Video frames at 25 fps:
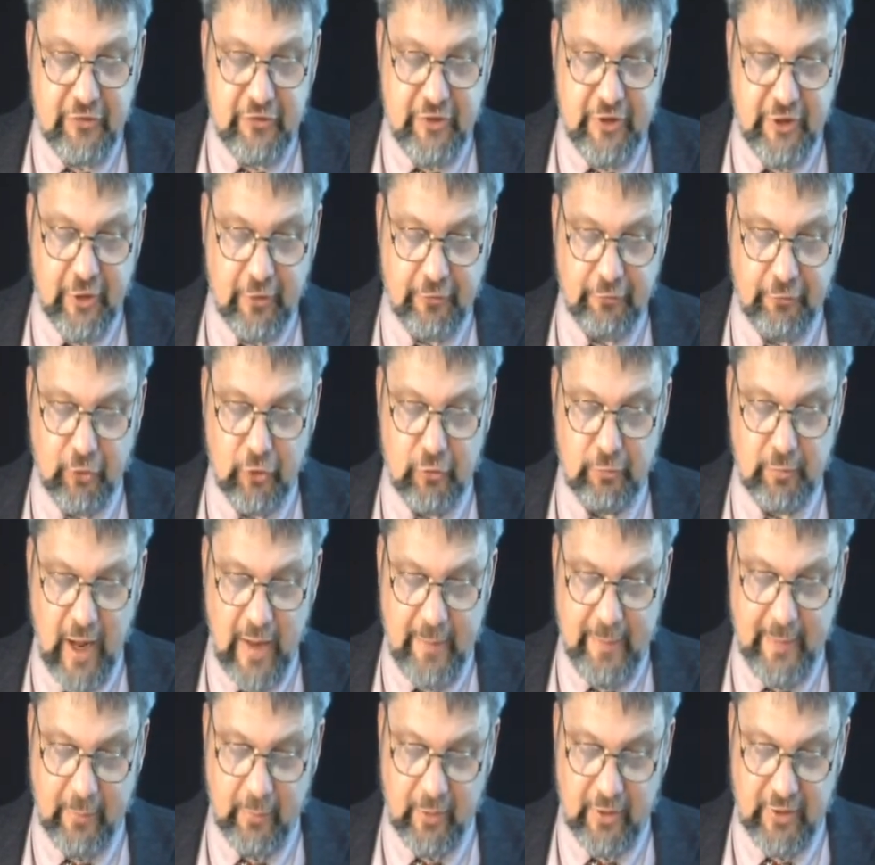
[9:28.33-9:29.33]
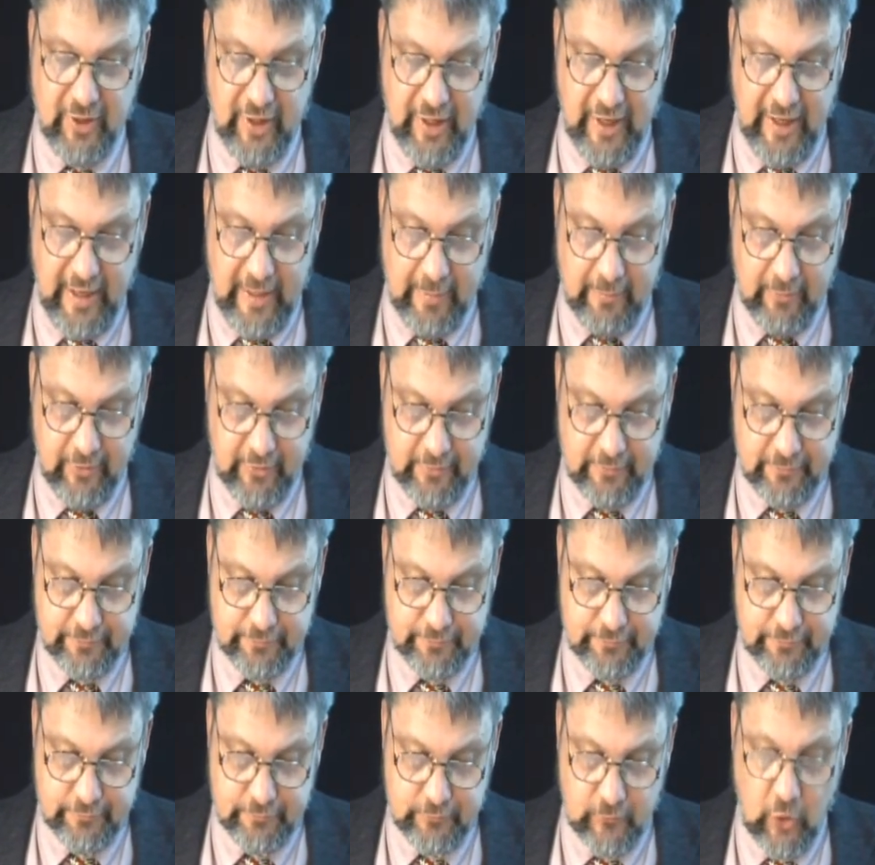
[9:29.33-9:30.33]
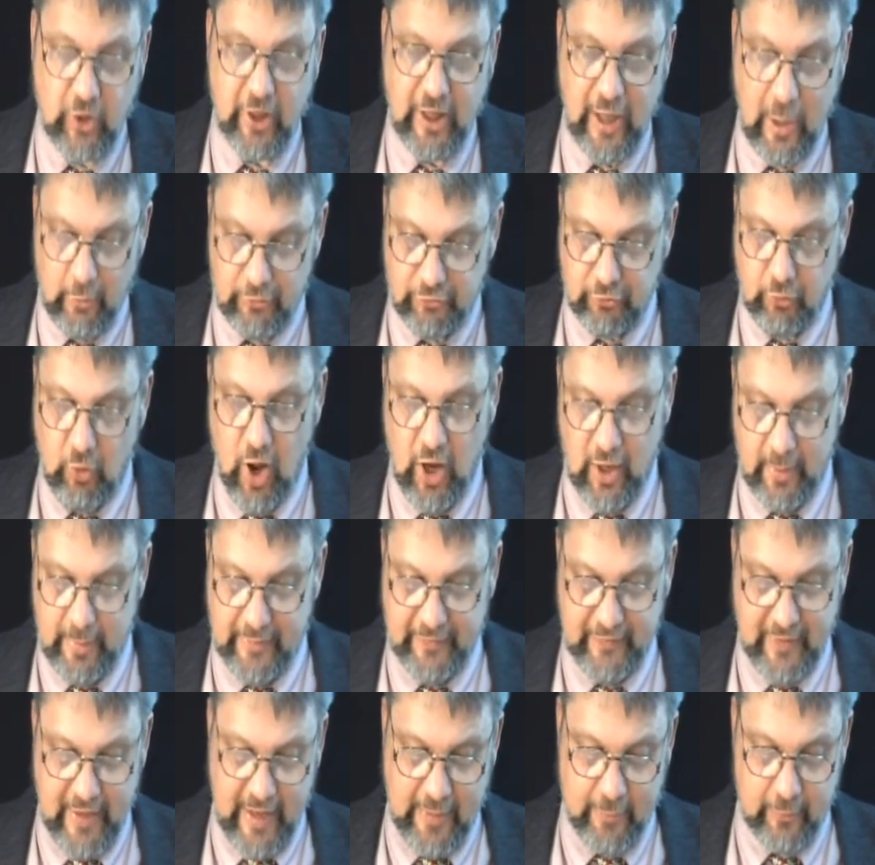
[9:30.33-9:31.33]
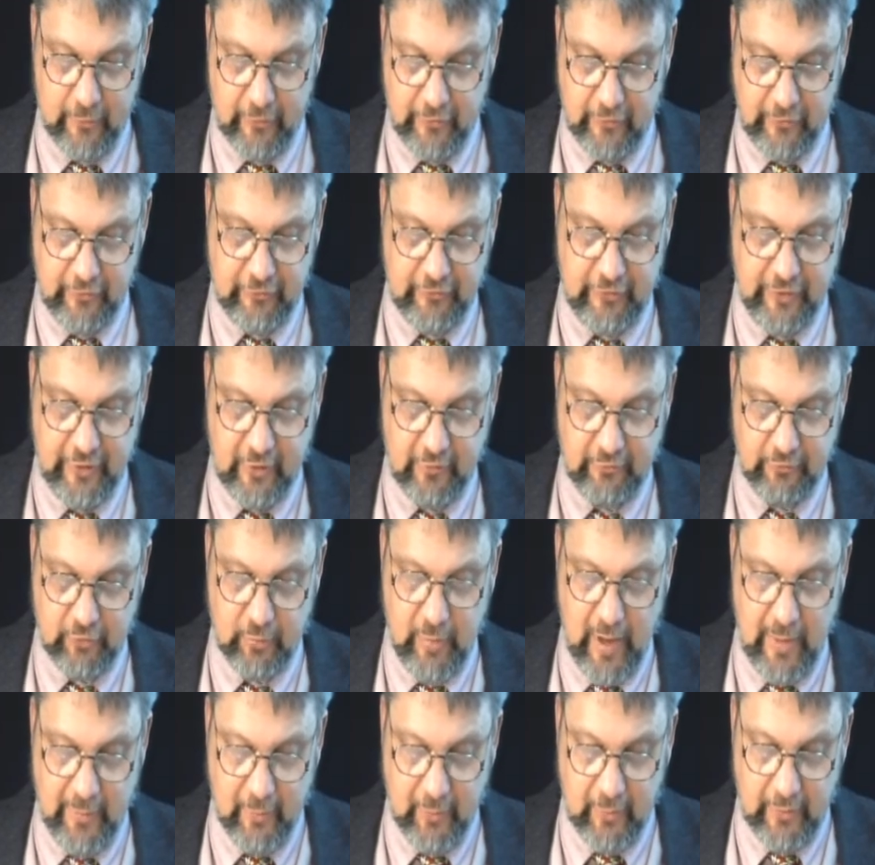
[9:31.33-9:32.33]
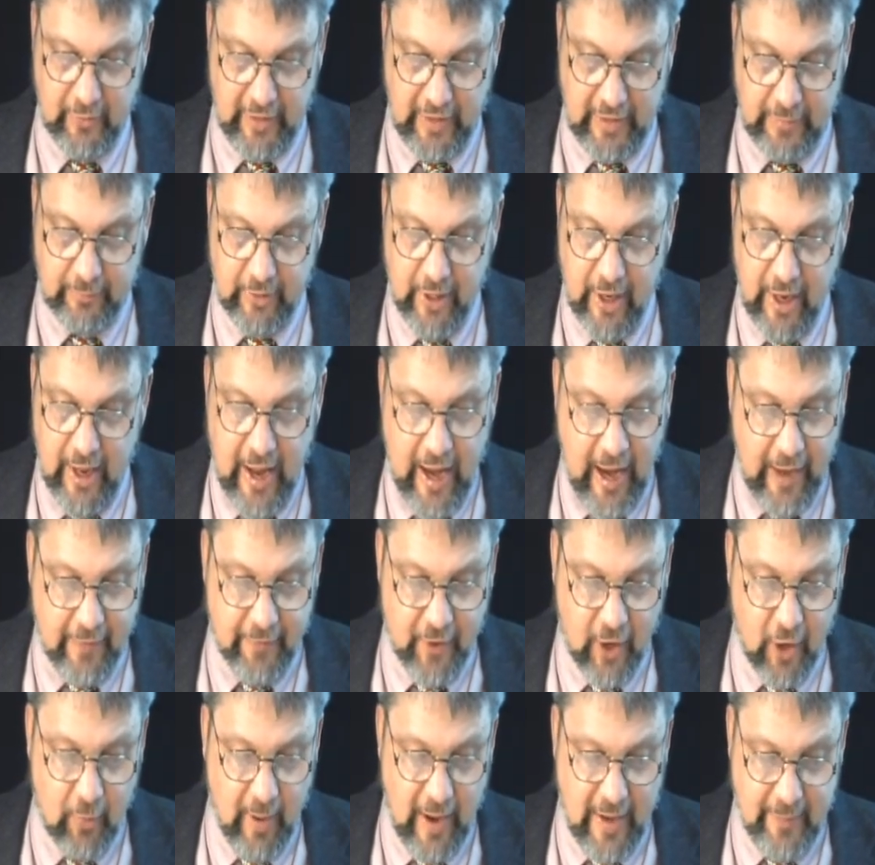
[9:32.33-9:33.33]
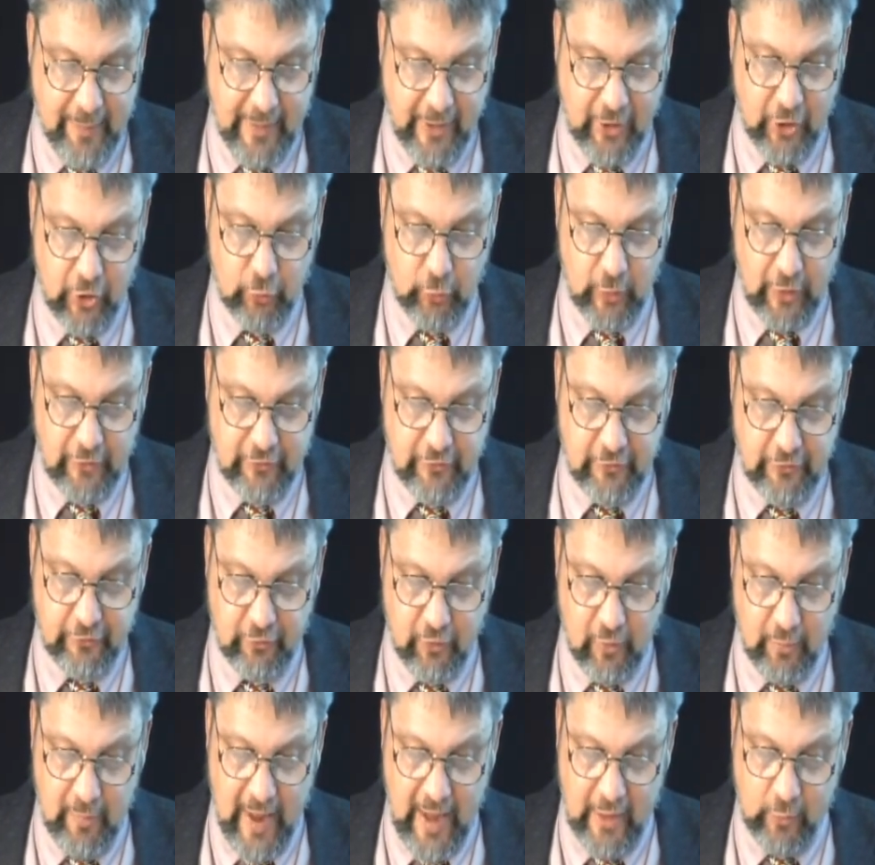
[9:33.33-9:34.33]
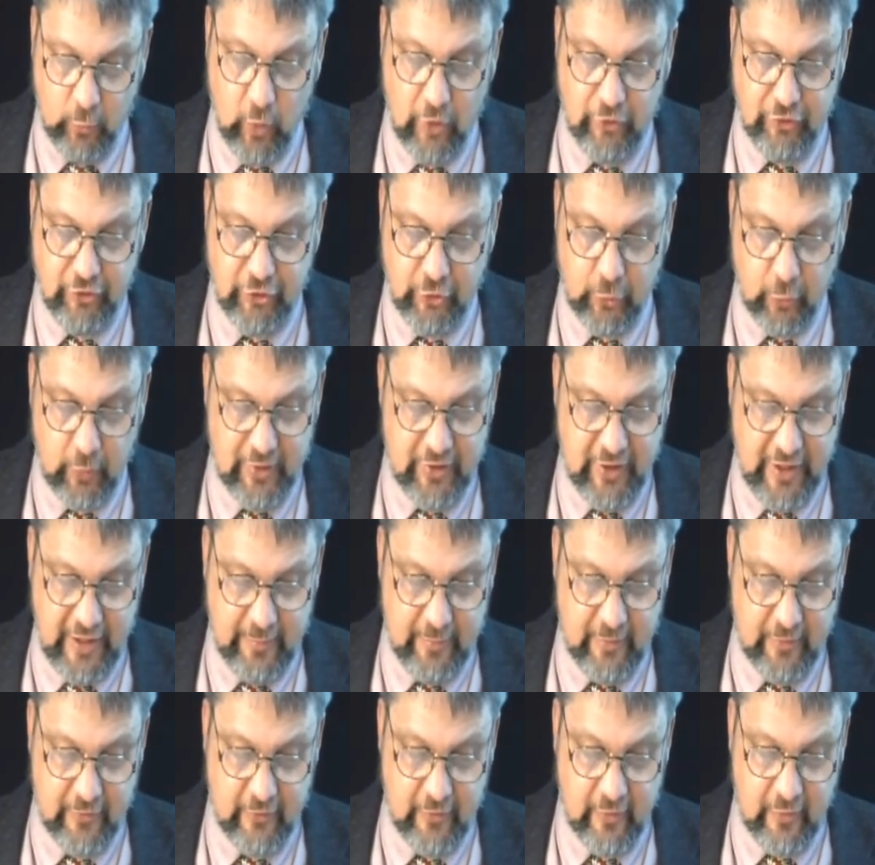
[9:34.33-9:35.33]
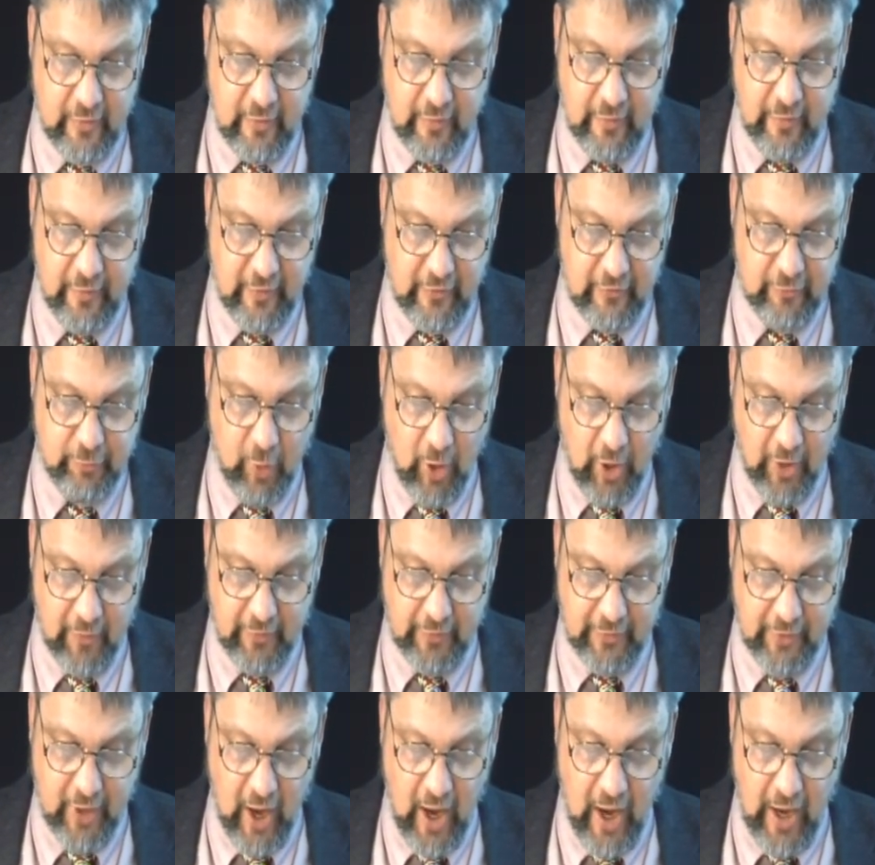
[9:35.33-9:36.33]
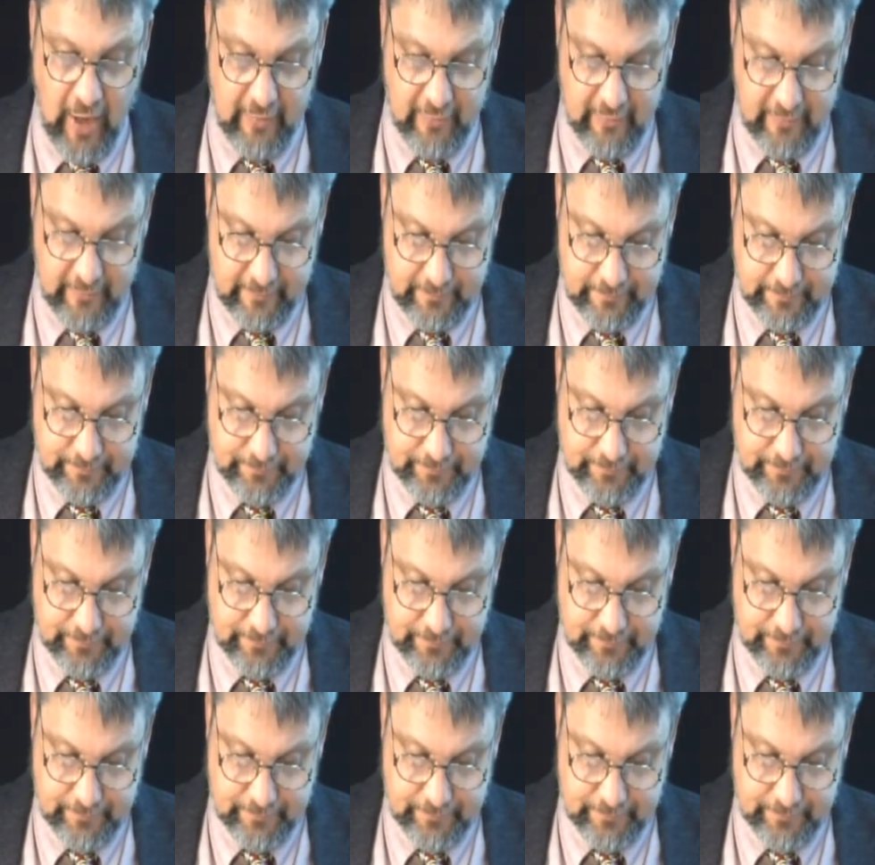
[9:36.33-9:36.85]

Cedar fruit might be redeemed okay, I was wrong about the animals It's the cedar fruit might be redeemed, and there might be good reasons for a man wishing to redeem his, this part of the tithe.